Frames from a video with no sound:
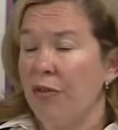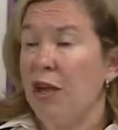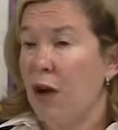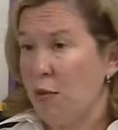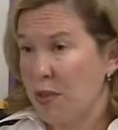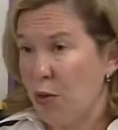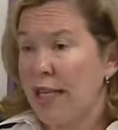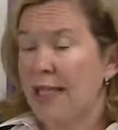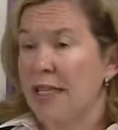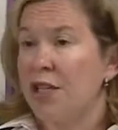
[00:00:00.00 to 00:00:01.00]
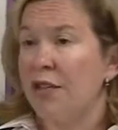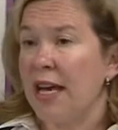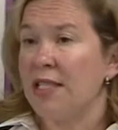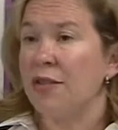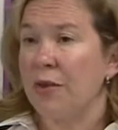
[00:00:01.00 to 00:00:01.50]
the year I was president,
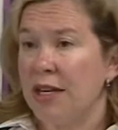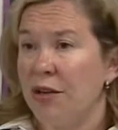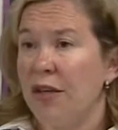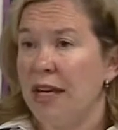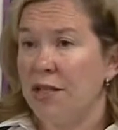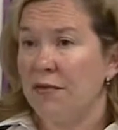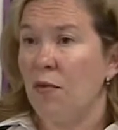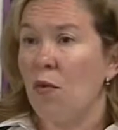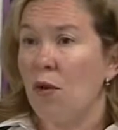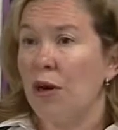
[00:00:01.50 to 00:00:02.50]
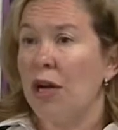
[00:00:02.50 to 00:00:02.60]
2003, 2004.